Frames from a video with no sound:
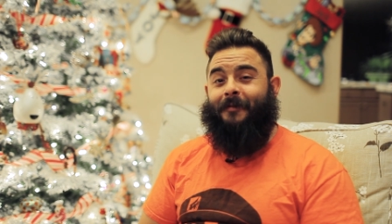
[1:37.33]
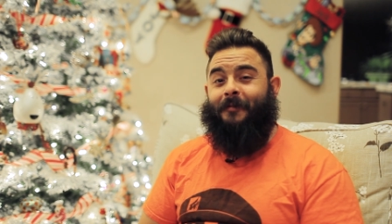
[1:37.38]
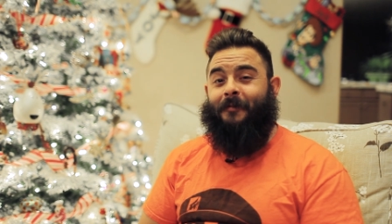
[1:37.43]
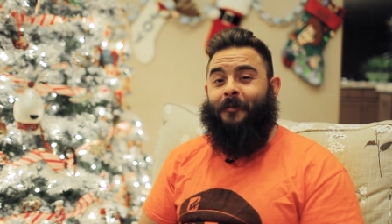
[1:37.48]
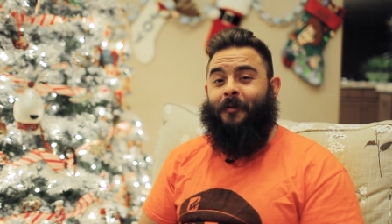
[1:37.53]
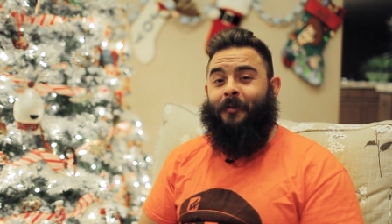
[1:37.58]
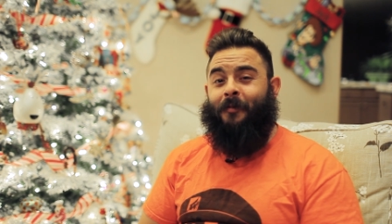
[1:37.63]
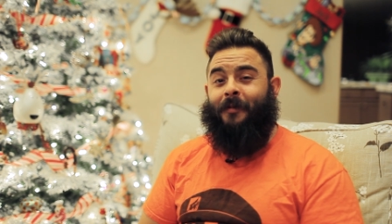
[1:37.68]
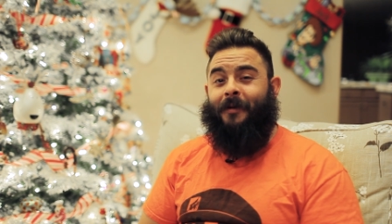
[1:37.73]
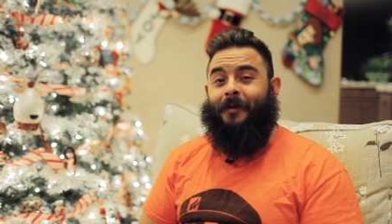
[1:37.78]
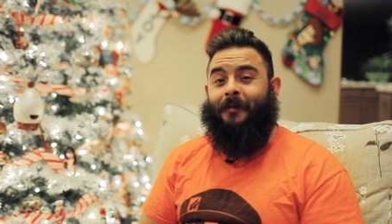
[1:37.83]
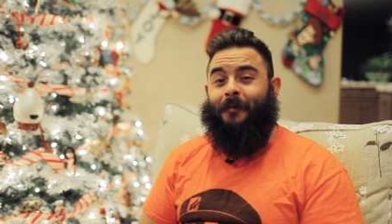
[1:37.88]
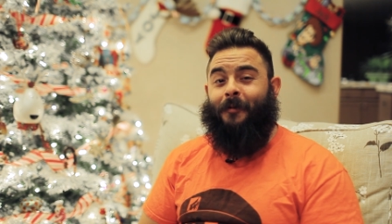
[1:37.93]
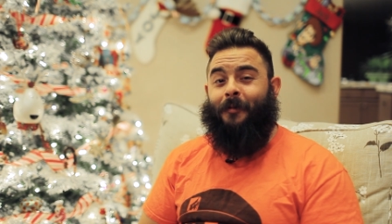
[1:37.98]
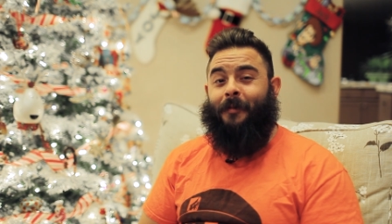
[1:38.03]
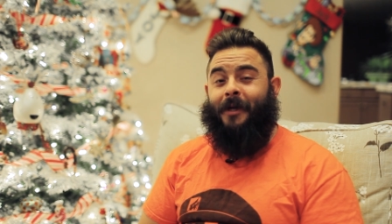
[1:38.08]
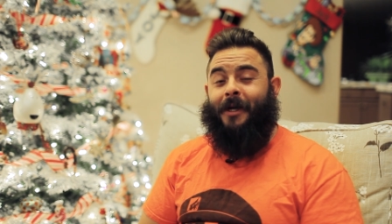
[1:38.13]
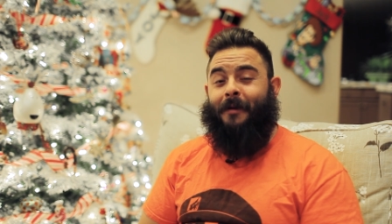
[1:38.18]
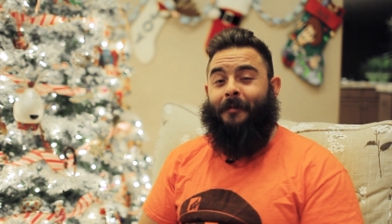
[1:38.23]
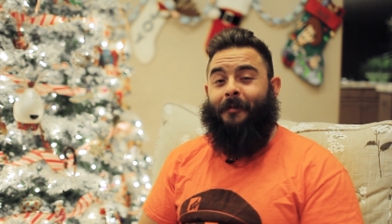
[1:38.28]
We'll be,
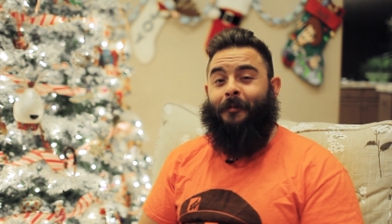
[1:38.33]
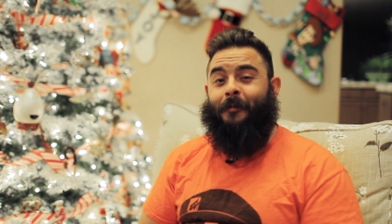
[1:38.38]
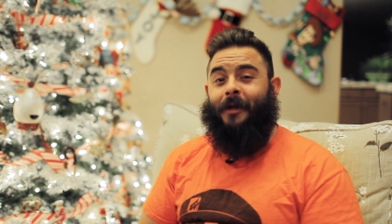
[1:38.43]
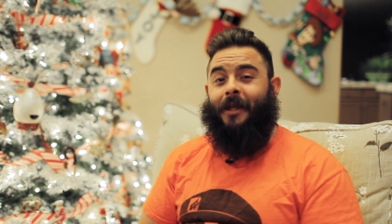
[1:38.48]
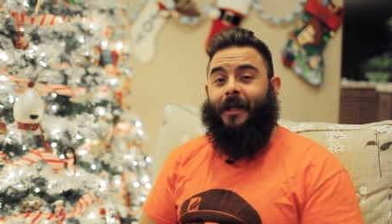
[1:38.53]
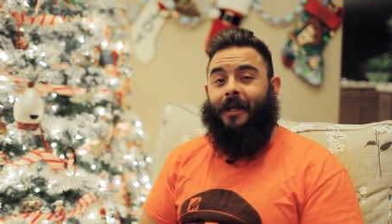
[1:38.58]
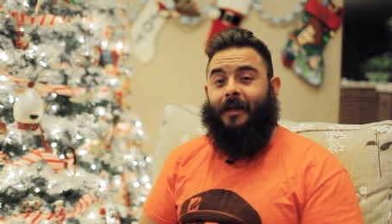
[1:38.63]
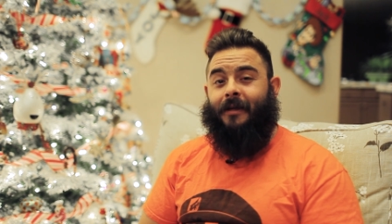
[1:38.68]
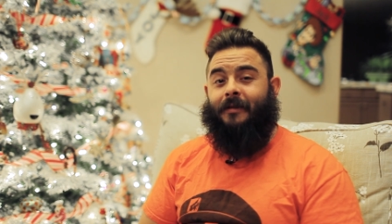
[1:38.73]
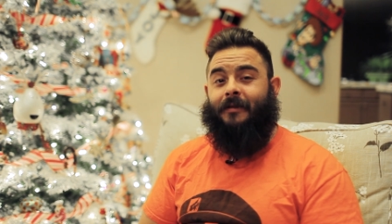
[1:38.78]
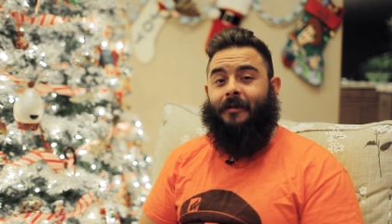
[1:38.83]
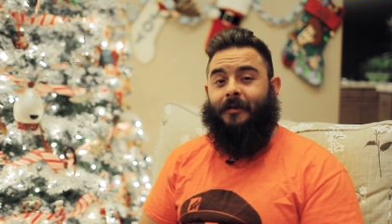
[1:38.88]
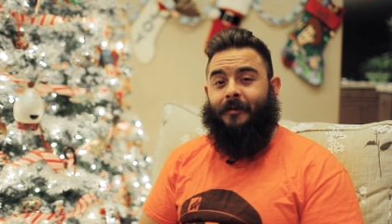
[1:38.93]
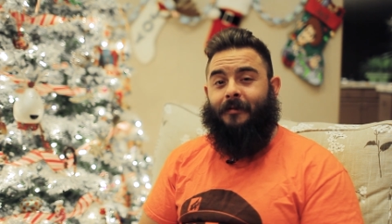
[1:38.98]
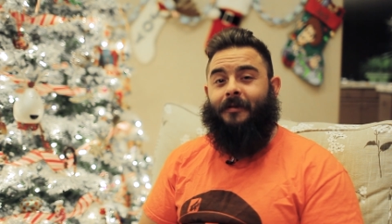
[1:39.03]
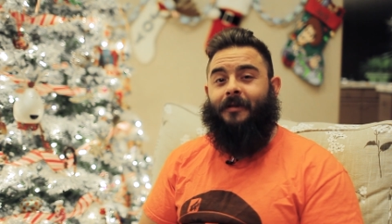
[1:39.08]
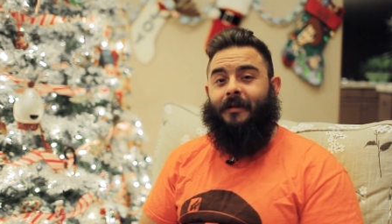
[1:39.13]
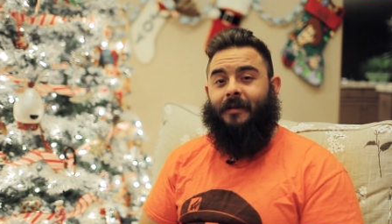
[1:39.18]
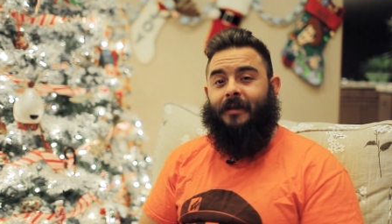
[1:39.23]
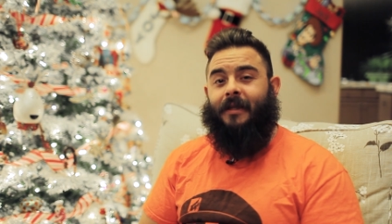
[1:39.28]
we'll be coming with you. So
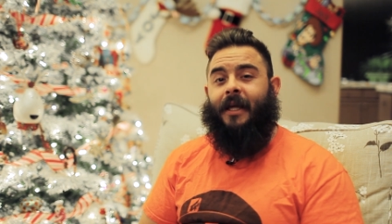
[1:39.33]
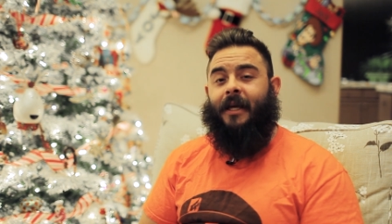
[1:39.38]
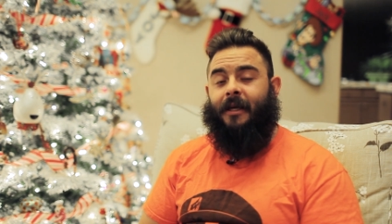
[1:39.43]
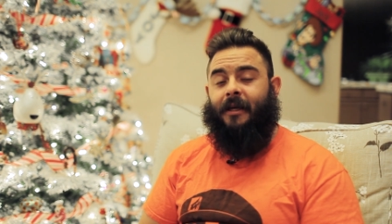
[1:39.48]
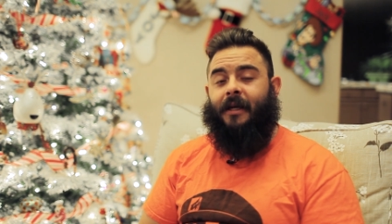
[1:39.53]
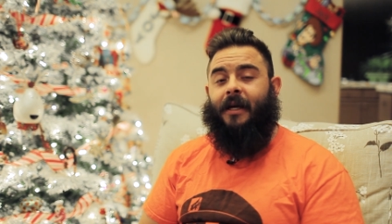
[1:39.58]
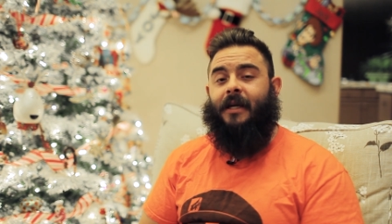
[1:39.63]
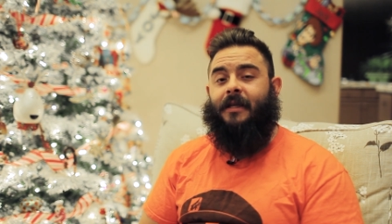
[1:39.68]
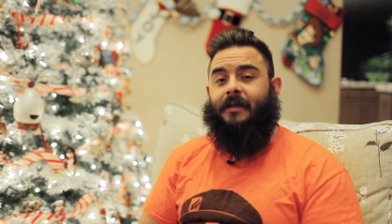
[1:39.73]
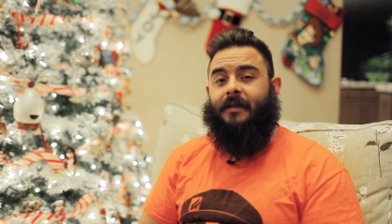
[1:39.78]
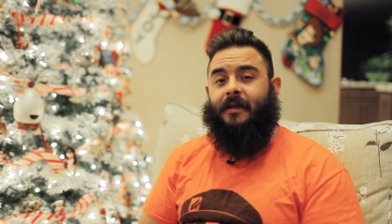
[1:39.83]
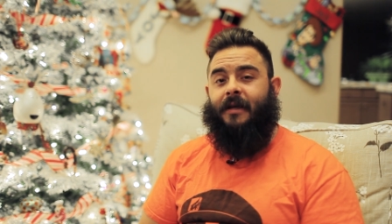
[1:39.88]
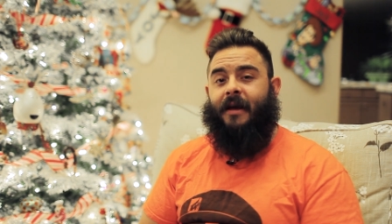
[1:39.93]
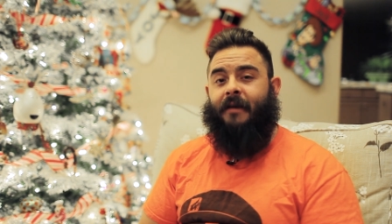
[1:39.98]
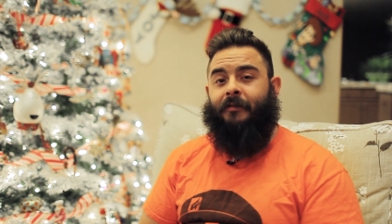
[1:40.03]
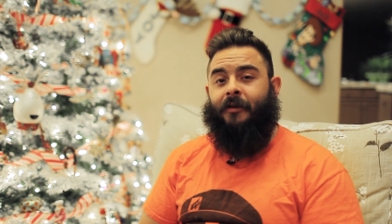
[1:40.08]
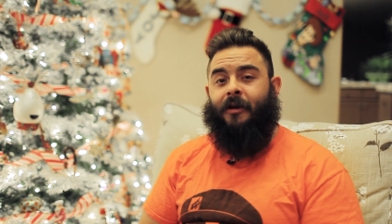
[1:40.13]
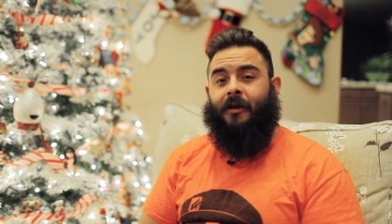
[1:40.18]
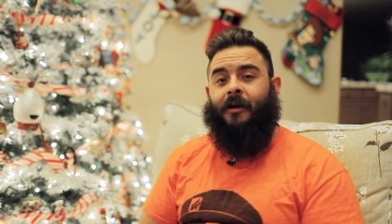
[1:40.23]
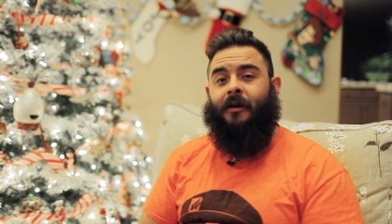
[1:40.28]
thank you guys.
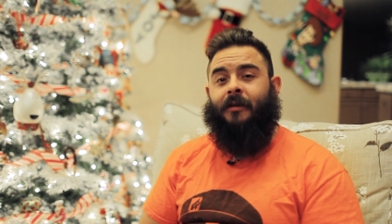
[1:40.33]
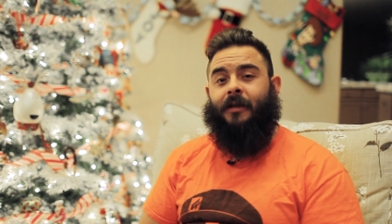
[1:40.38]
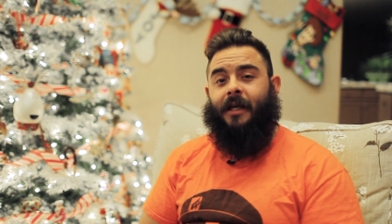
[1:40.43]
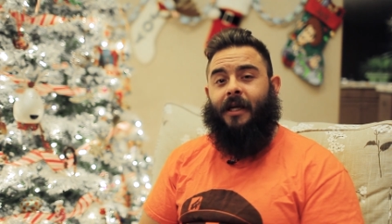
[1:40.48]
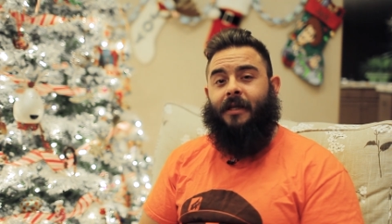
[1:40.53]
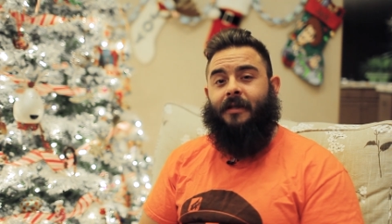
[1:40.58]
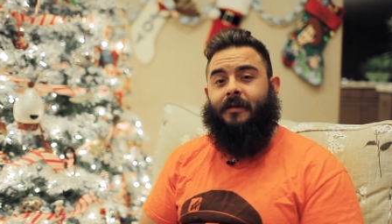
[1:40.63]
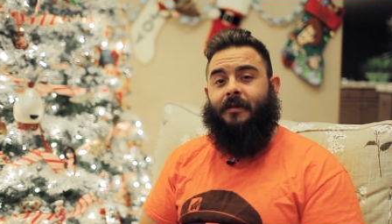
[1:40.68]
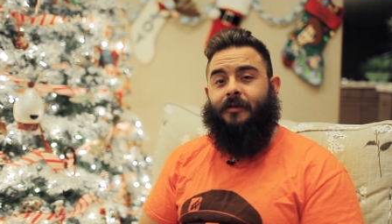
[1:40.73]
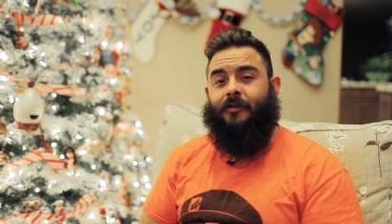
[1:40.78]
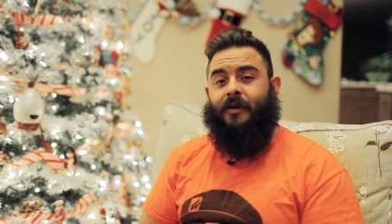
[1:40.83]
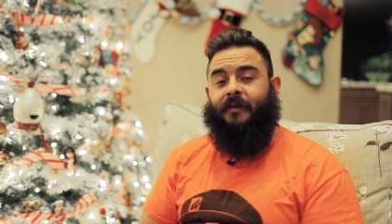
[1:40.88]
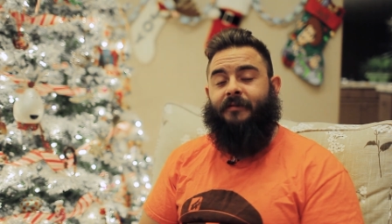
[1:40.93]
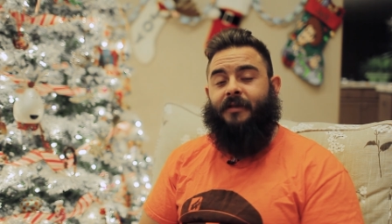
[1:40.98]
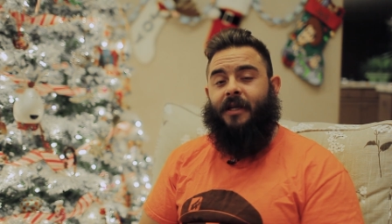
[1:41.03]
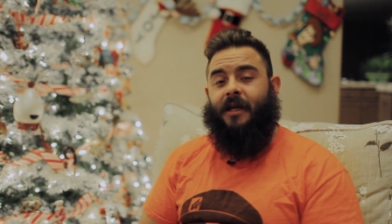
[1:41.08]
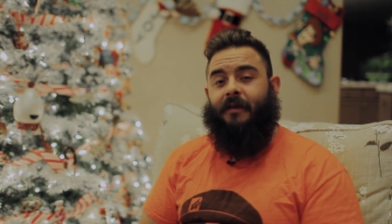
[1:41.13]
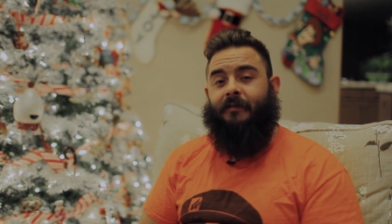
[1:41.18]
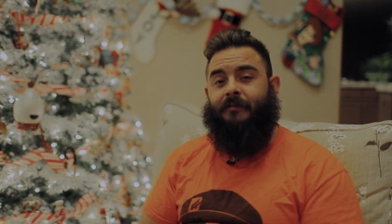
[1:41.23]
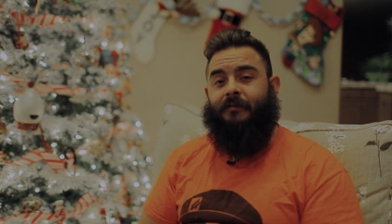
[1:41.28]
Have good holidays. Drive
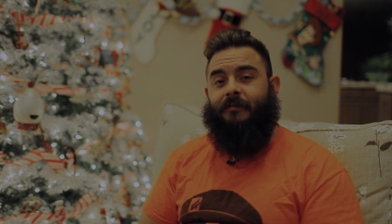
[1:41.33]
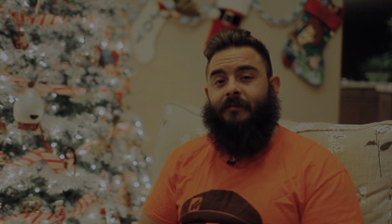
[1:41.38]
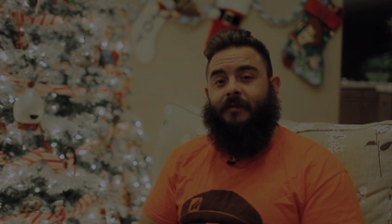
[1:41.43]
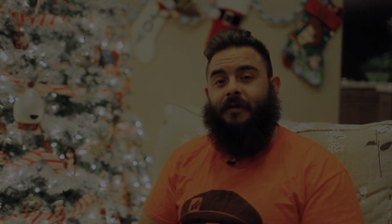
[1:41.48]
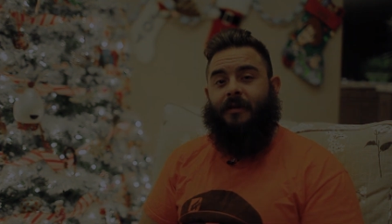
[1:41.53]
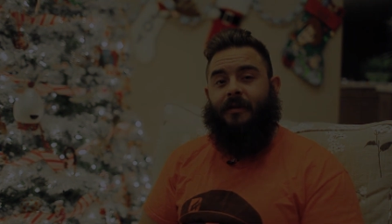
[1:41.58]
safe.